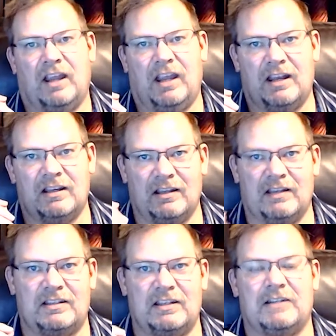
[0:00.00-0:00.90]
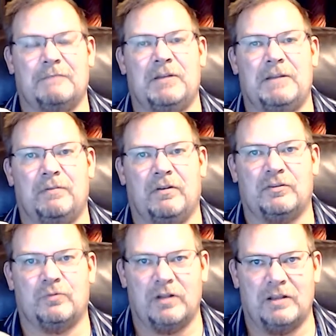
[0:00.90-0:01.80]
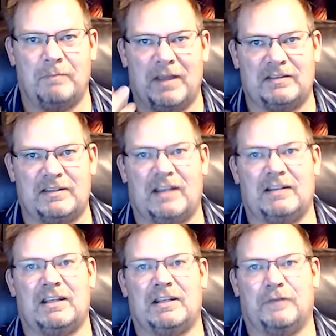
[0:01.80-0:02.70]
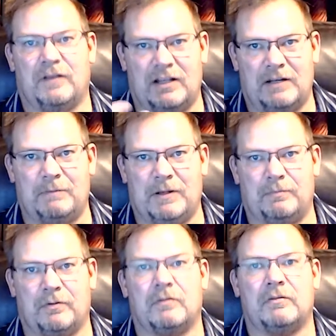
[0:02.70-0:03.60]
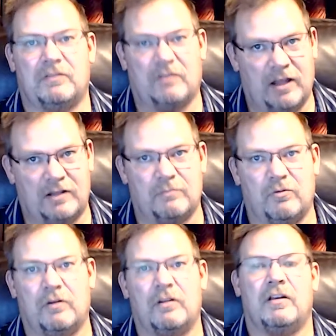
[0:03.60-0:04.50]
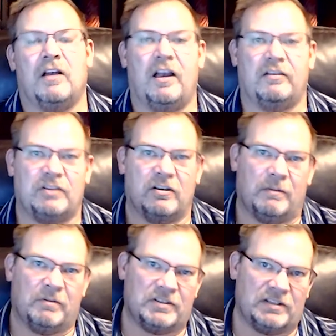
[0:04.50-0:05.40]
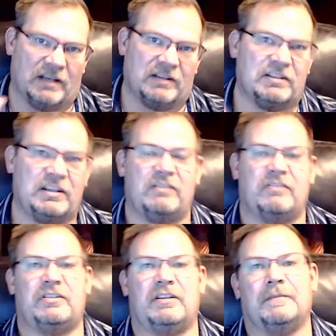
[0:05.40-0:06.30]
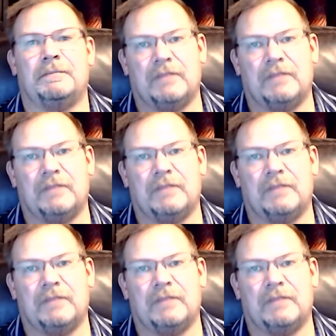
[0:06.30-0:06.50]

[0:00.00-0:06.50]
And listening to people is one of the best techniques for getting people to like you more. All right, let's go to number 6, synergy.